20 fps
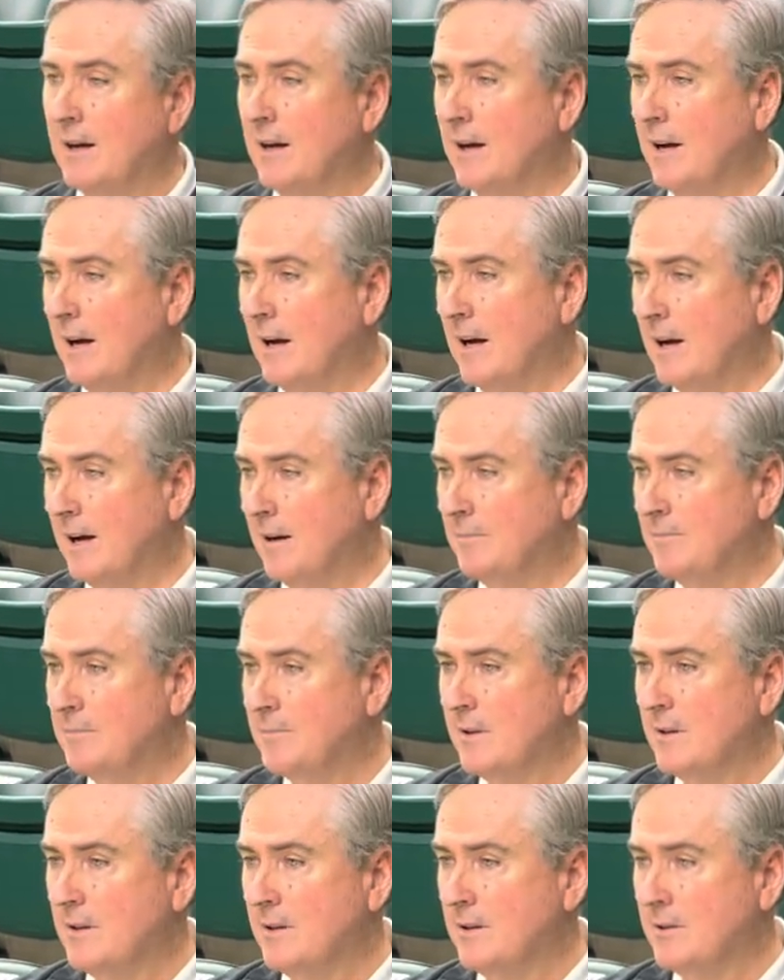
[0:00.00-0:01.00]
Uh,
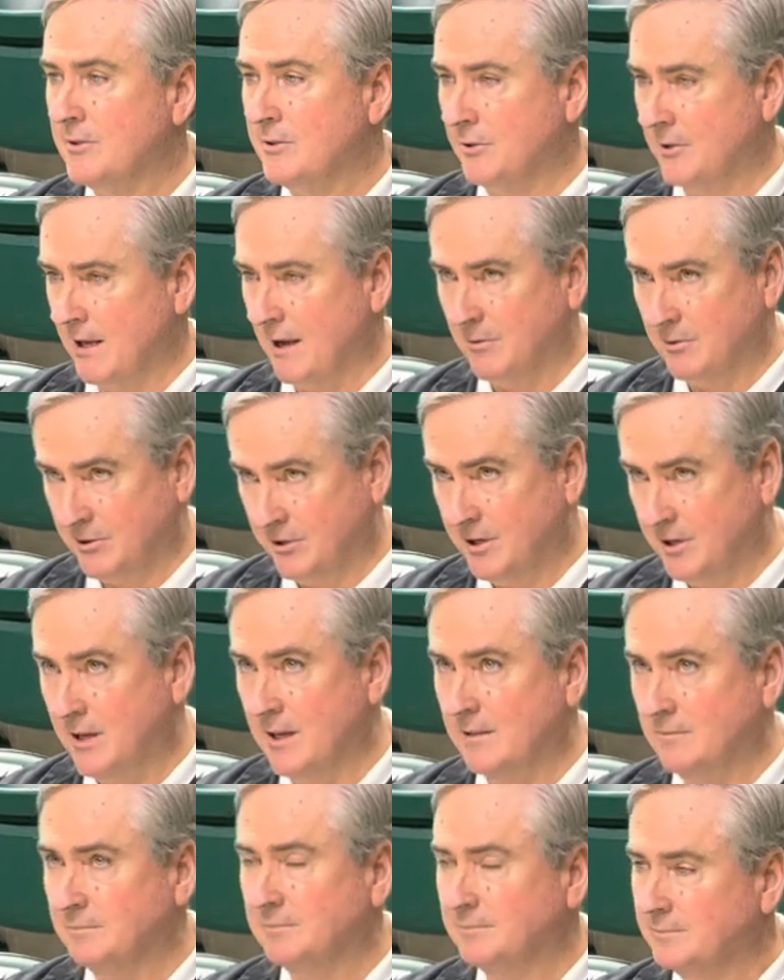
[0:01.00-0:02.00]
so that was
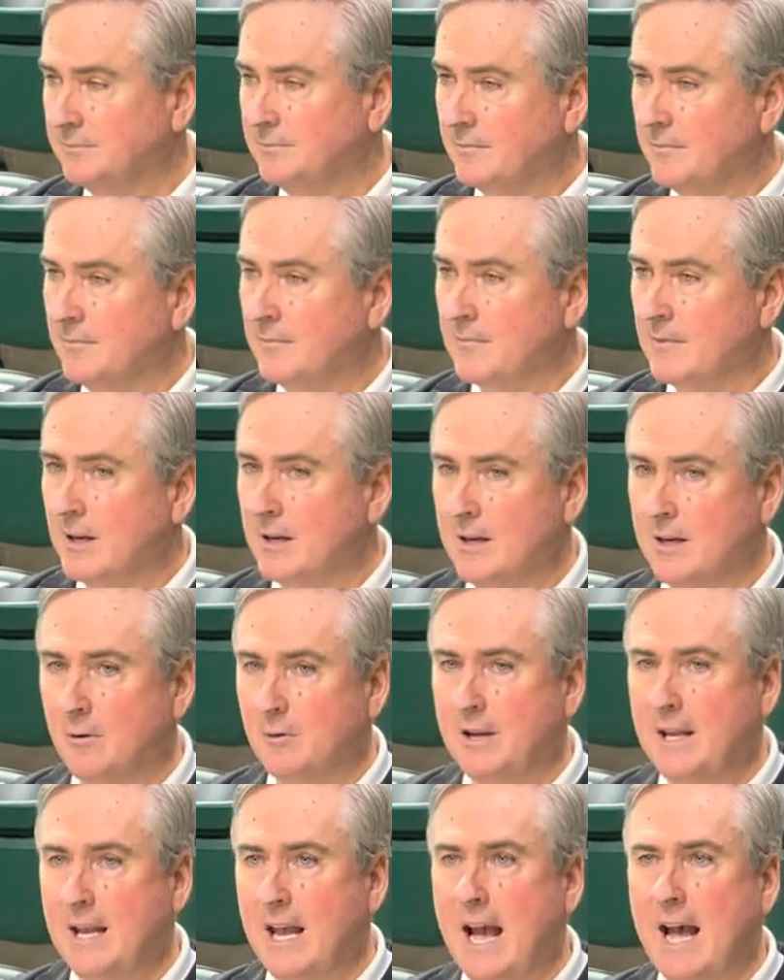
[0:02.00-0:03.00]
good you know,
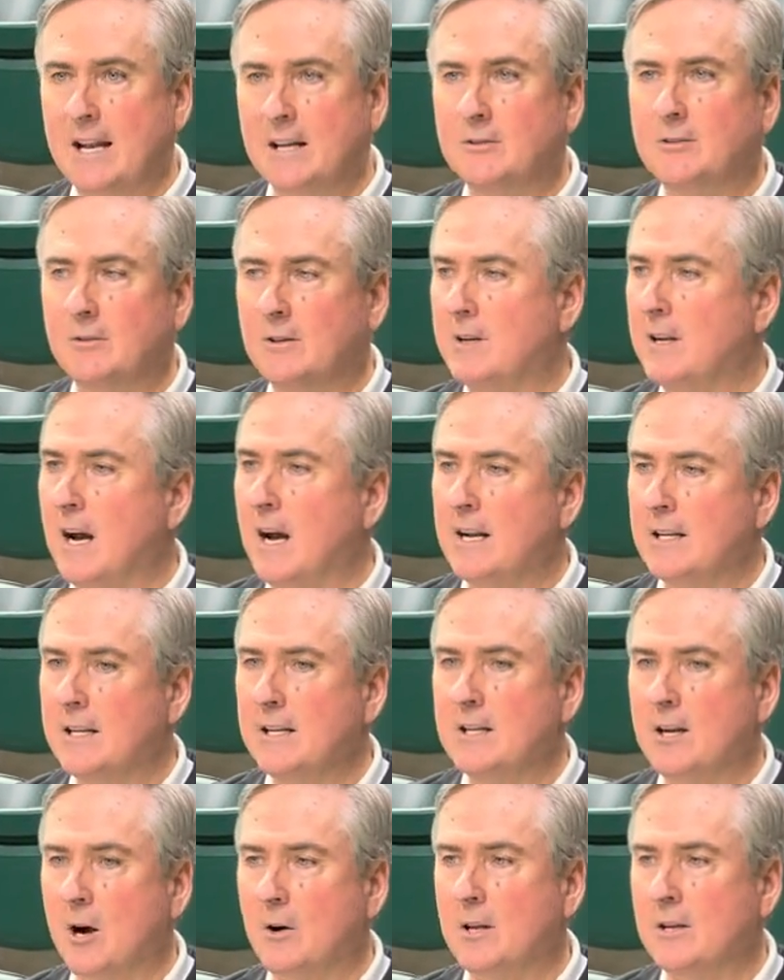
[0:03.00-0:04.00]
he to tonight.
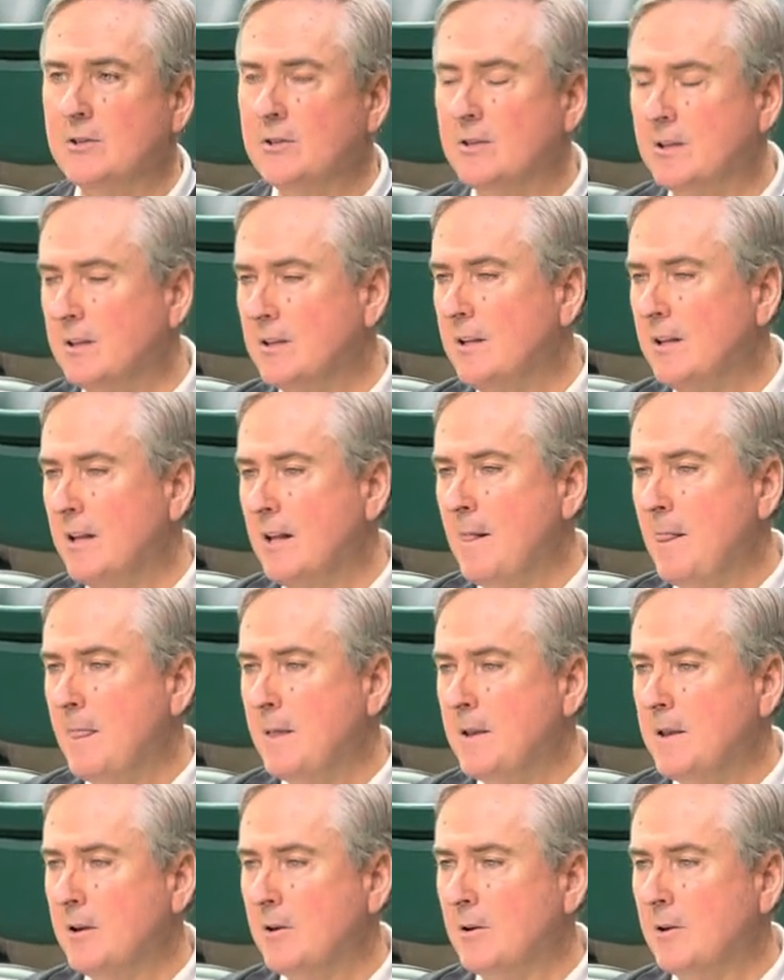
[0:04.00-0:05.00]
Didn't hurt us, and
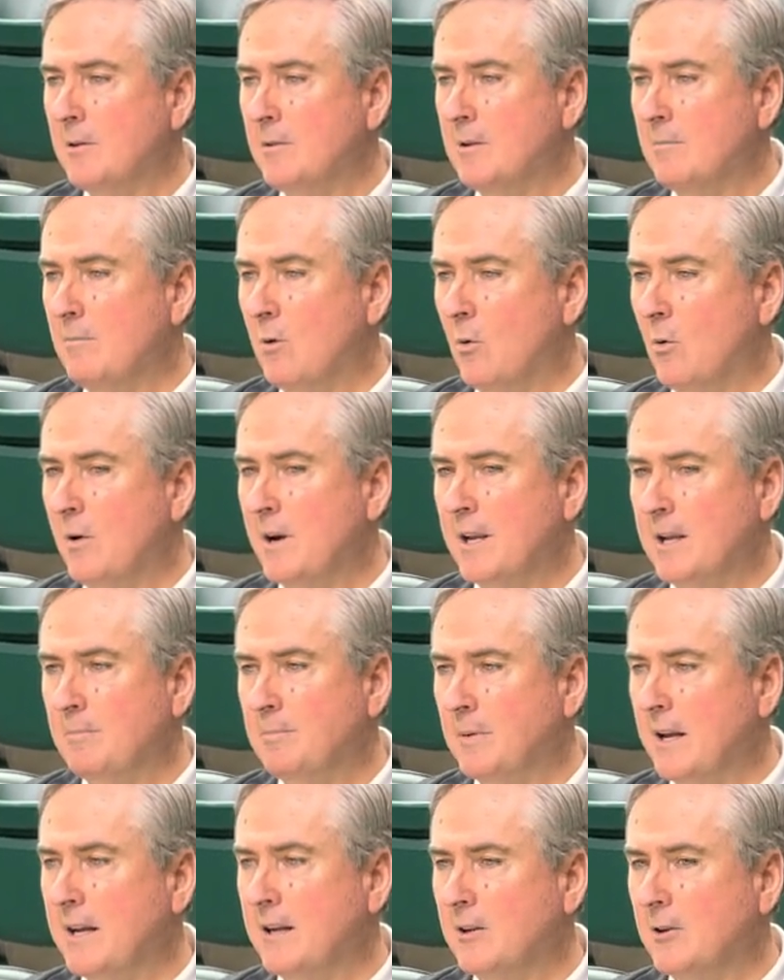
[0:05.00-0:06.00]
you know, the more he can
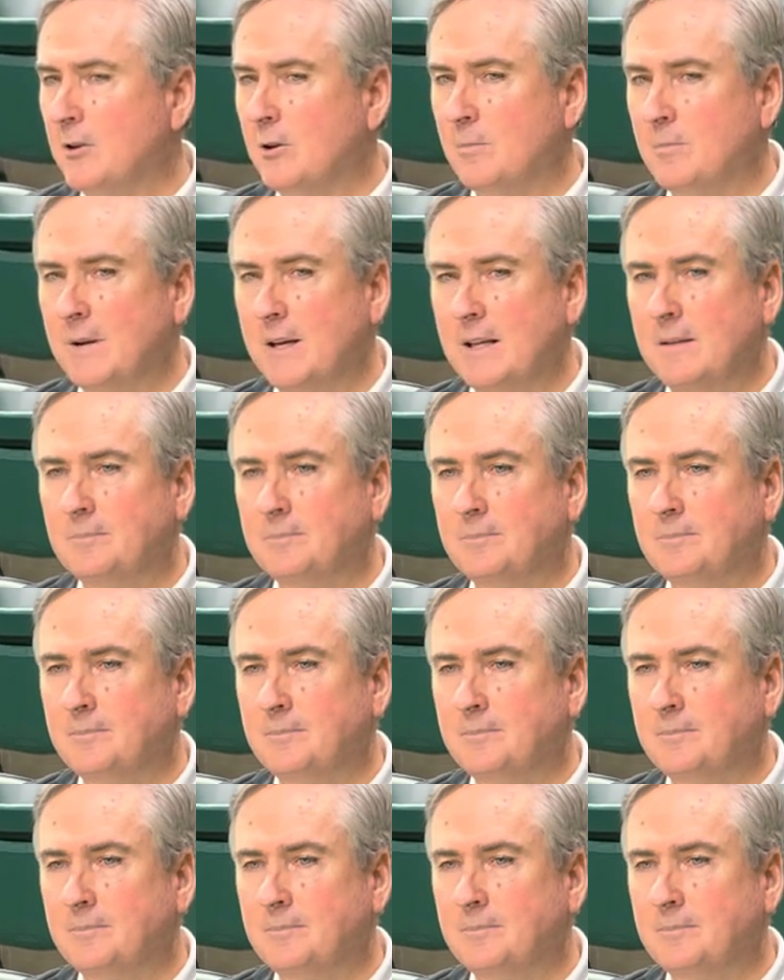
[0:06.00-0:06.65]
play a little bit,